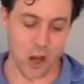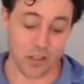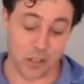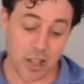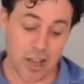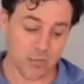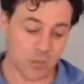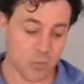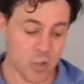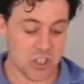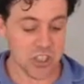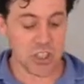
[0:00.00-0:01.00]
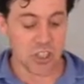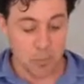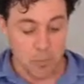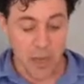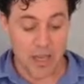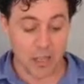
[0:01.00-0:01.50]
On the left, we see a
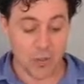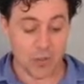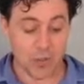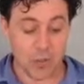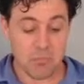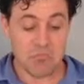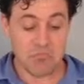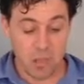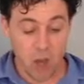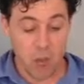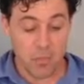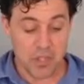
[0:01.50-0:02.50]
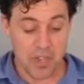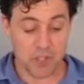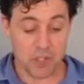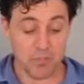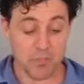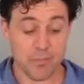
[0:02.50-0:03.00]
competitive
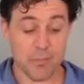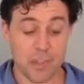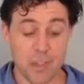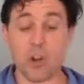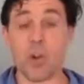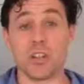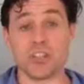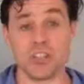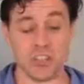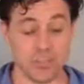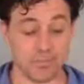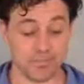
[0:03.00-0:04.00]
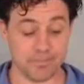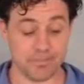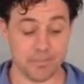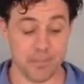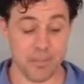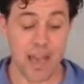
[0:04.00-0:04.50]
competition canola system,
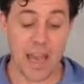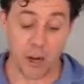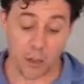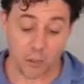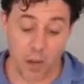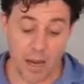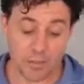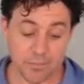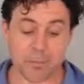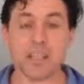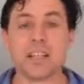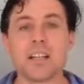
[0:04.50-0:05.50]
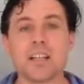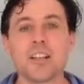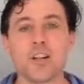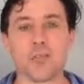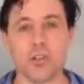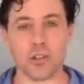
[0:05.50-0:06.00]
and on the right,
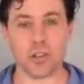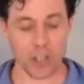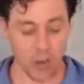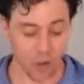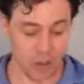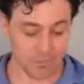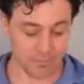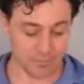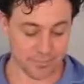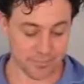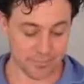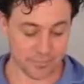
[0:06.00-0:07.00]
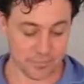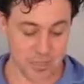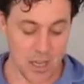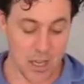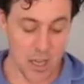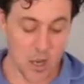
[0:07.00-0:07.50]
clearfield canola.
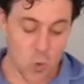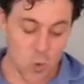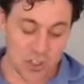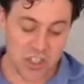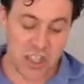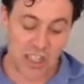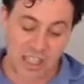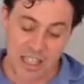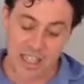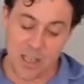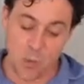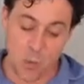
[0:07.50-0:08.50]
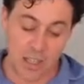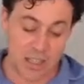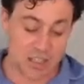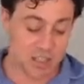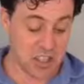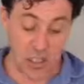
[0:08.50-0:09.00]
We're seeing key
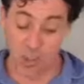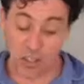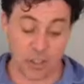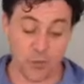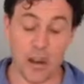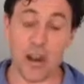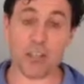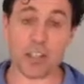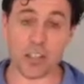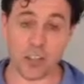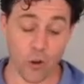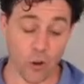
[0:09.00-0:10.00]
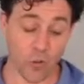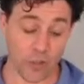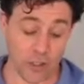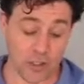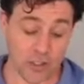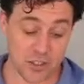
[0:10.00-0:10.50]
weeds typically found in canola
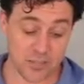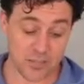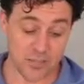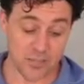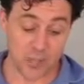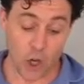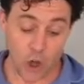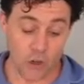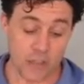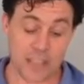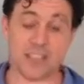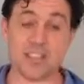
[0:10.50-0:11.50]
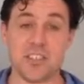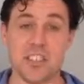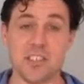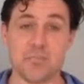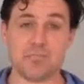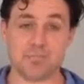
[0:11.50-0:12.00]
fields early in the
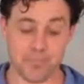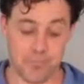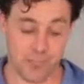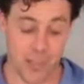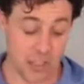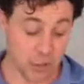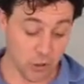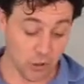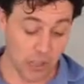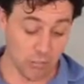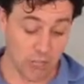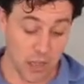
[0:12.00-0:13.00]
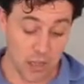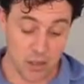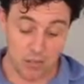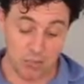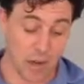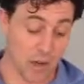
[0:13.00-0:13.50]
season, including
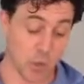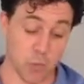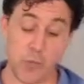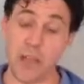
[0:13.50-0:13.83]
redwood